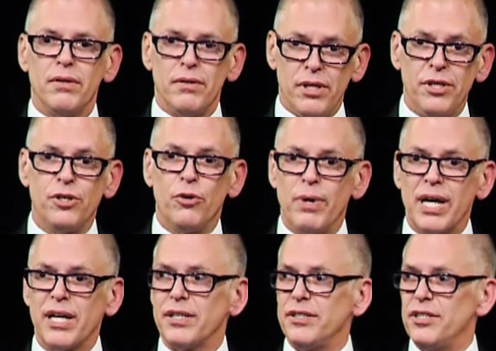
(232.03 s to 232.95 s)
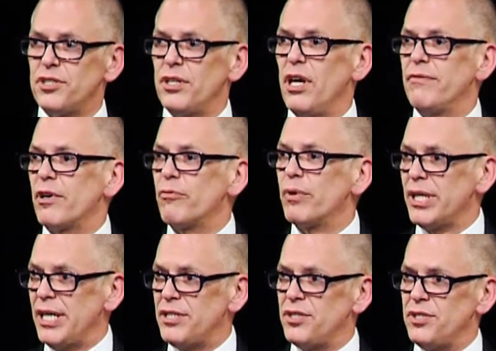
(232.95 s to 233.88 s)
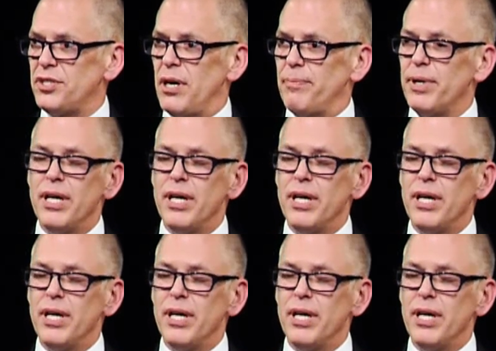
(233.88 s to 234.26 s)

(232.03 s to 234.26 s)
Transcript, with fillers: legal recognition of our relationship,